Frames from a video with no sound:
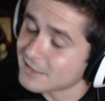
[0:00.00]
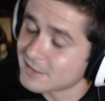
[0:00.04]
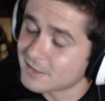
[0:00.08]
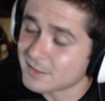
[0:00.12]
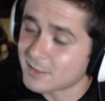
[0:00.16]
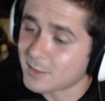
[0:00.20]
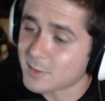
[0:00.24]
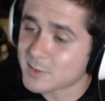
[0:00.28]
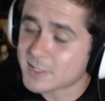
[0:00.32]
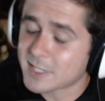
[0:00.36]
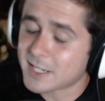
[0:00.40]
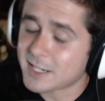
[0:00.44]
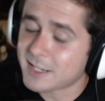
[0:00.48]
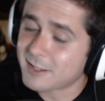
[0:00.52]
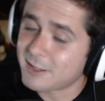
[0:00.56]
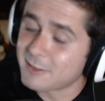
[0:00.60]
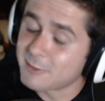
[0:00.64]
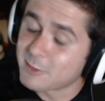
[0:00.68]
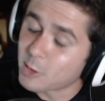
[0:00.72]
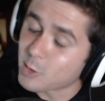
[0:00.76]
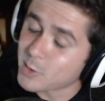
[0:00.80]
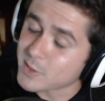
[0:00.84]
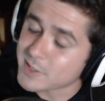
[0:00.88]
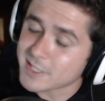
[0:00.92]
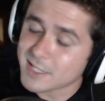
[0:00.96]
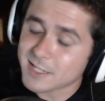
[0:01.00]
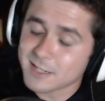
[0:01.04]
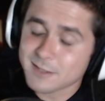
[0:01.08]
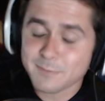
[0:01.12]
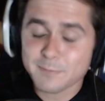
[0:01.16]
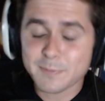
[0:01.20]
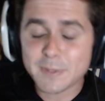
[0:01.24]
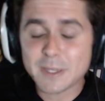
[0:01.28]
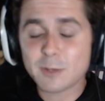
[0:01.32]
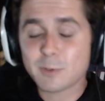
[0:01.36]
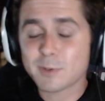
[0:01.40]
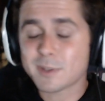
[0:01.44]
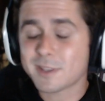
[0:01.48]
knows how to
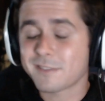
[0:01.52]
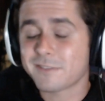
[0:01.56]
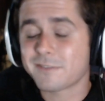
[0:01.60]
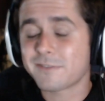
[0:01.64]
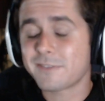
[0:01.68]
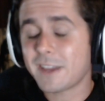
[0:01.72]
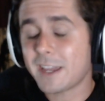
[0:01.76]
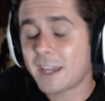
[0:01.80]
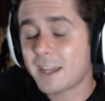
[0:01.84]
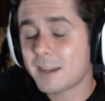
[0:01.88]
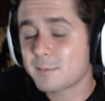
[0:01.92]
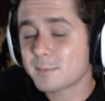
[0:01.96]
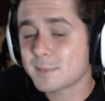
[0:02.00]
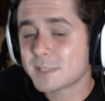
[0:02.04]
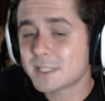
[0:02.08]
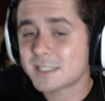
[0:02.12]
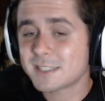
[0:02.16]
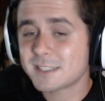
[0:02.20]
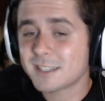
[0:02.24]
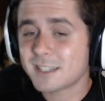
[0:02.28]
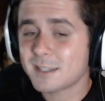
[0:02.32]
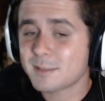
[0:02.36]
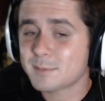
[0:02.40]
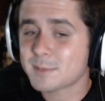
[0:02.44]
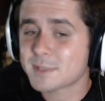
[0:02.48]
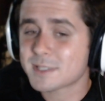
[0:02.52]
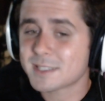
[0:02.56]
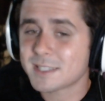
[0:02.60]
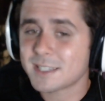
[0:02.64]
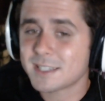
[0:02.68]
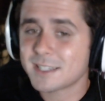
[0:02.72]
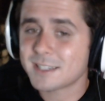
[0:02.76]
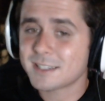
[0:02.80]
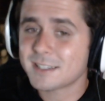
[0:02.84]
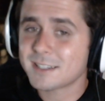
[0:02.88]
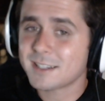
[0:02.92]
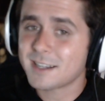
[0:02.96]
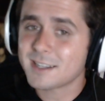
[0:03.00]
be with a family, you know what I'm saying?